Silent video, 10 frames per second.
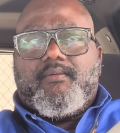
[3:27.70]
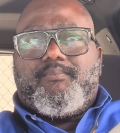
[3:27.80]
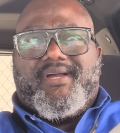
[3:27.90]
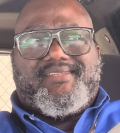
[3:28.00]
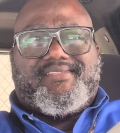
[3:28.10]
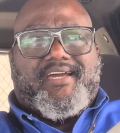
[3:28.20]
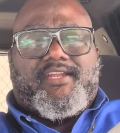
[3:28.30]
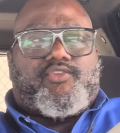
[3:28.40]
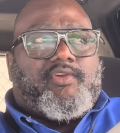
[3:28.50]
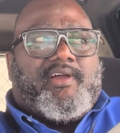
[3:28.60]
But
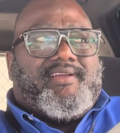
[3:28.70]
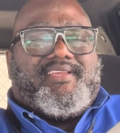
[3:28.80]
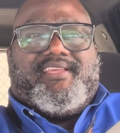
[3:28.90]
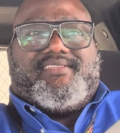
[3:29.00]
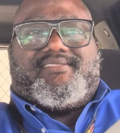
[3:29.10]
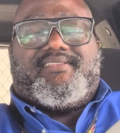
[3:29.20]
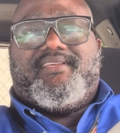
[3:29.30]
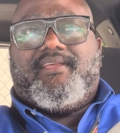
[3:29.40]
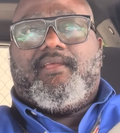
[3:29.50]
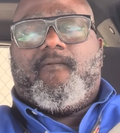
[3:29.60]
Donald Trump is
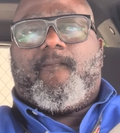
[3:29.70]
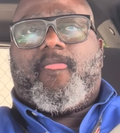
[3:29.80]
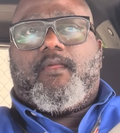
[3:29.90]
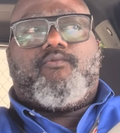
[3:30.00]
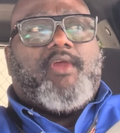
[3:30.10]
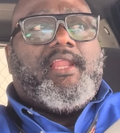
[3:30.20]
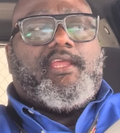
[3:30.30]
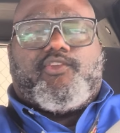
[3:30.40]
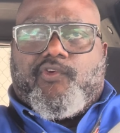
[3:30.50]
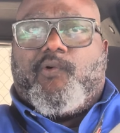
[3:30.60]

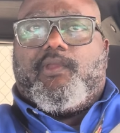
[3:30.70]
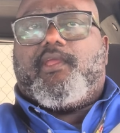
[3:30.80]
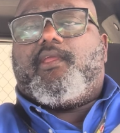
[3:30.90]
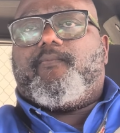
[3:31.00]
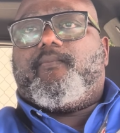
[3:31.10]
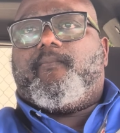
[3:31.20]
really, truly,